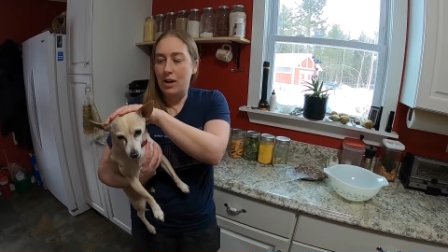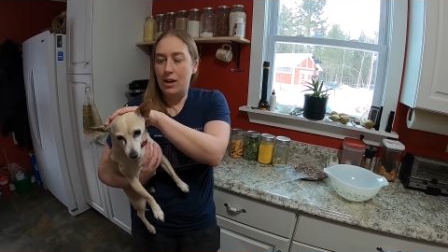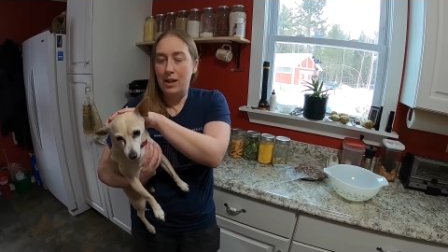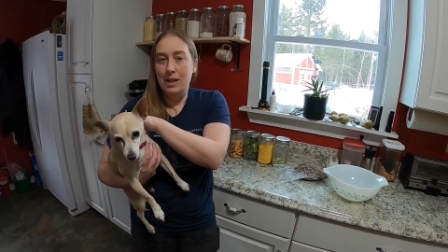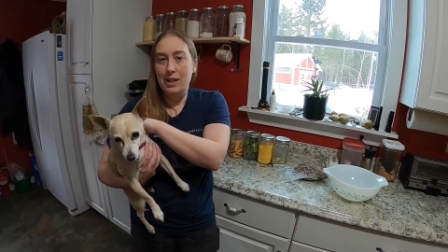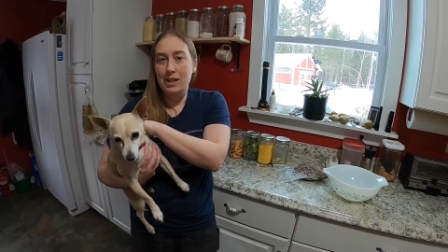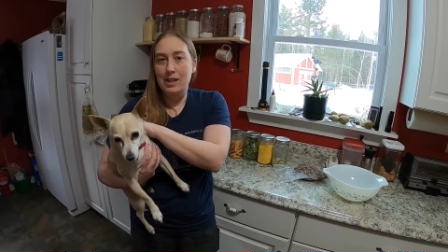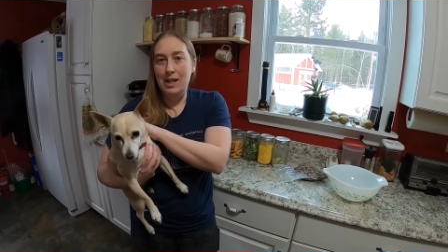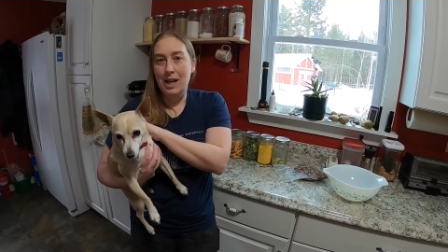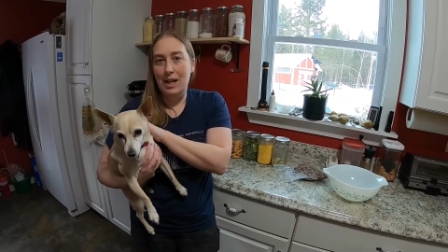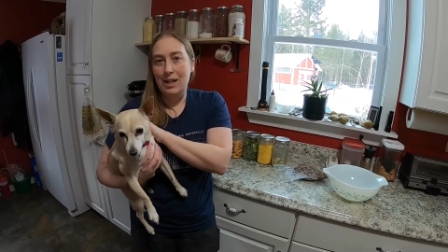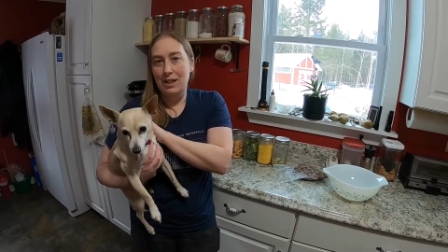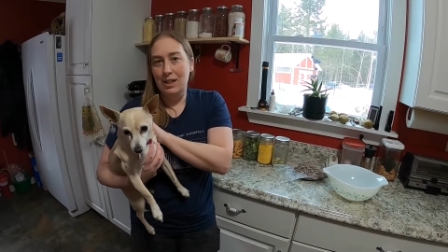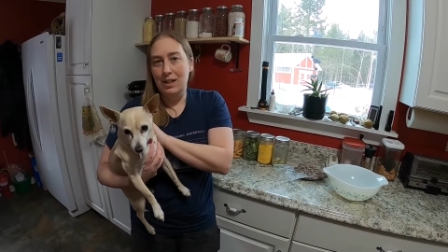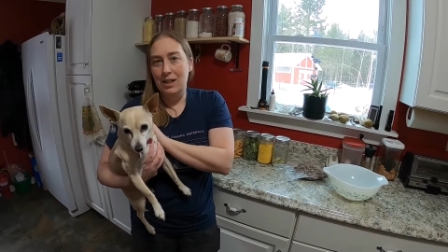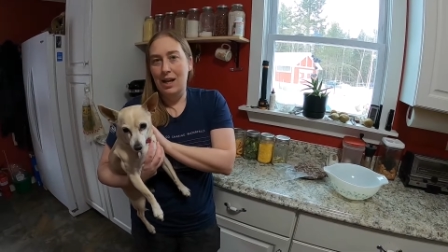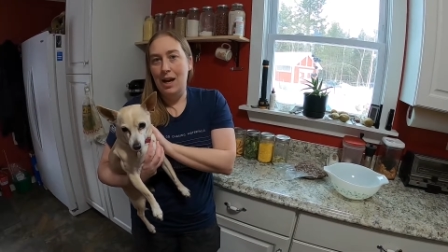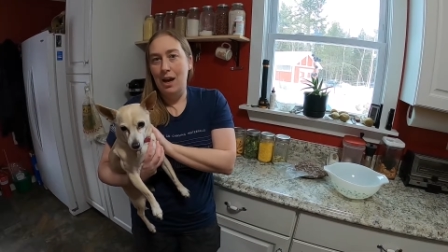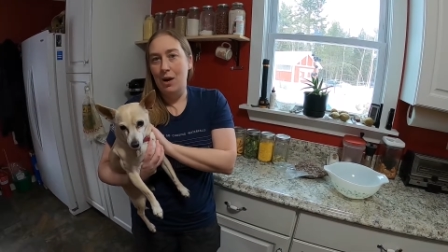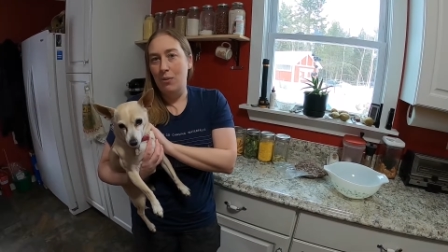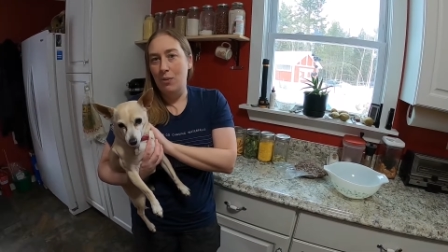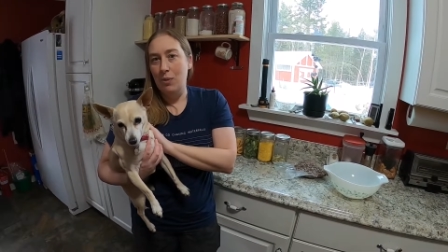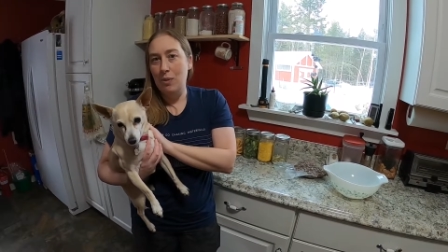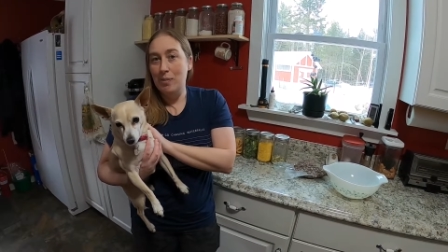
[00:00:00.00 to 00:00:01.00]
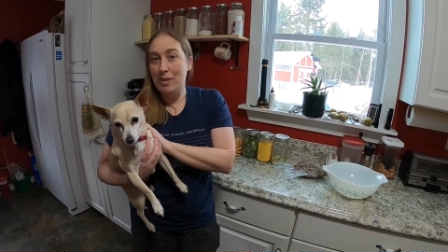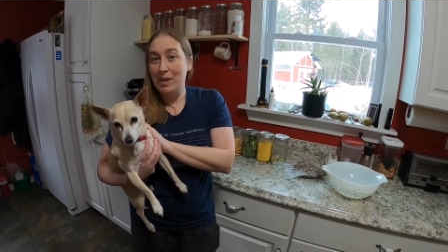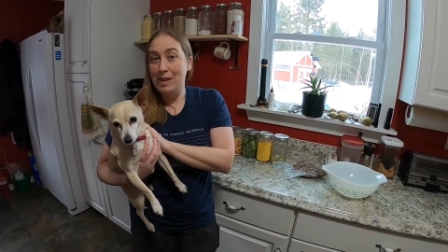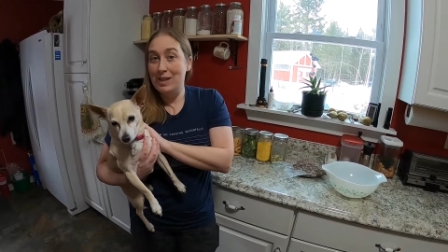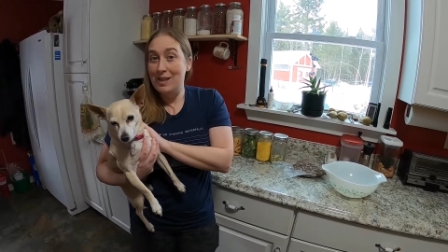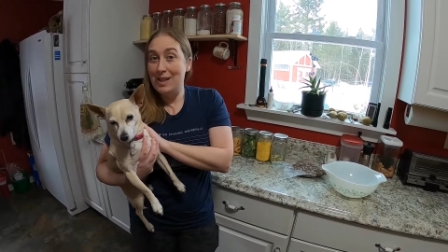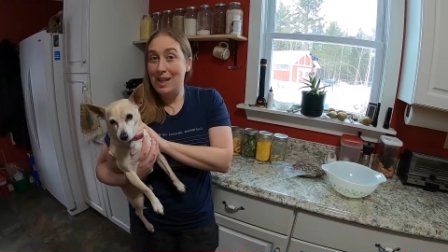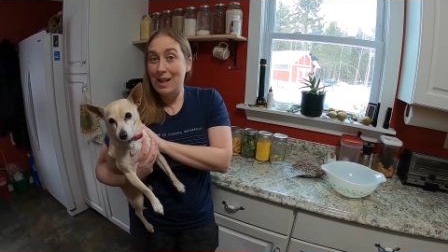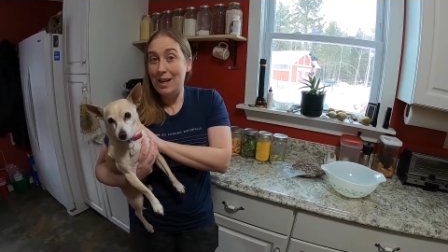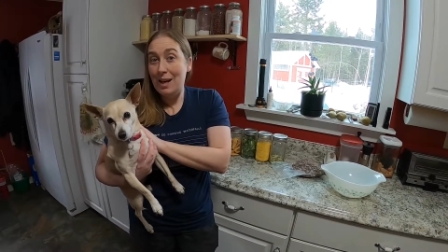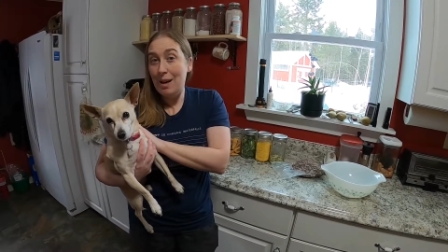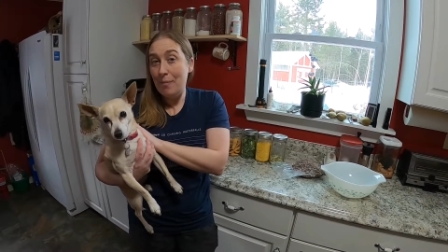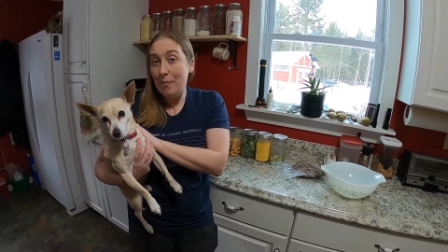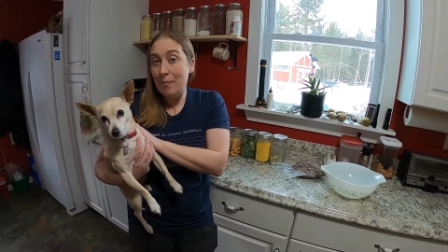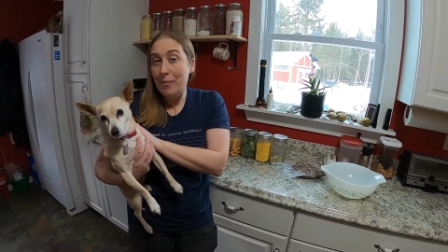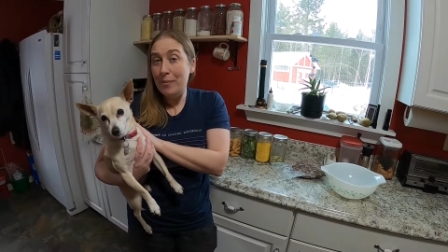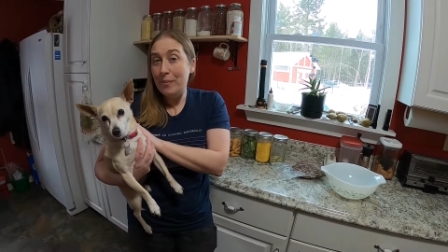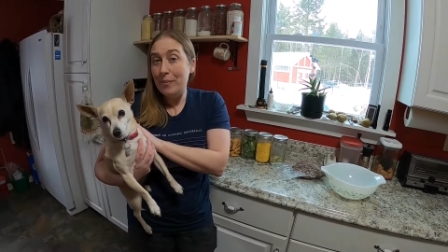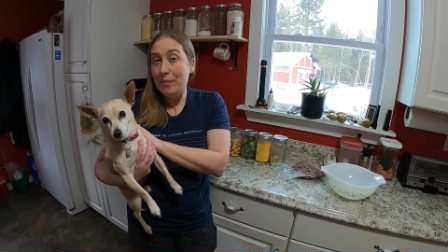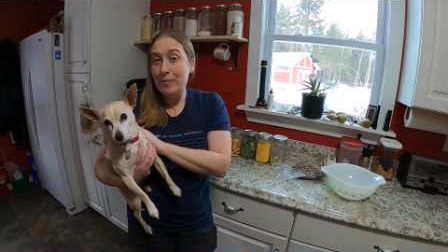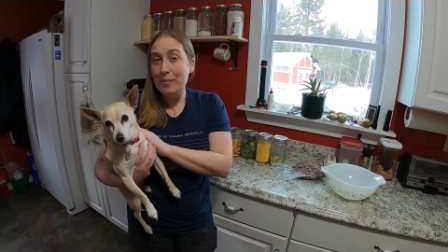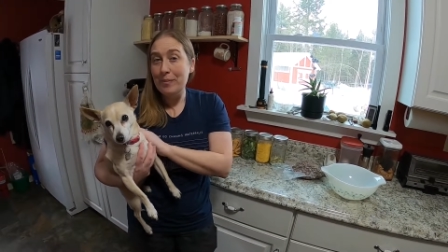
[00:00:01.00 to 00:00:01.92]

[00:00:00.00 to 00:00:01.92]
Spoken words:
exactly how we mix that up.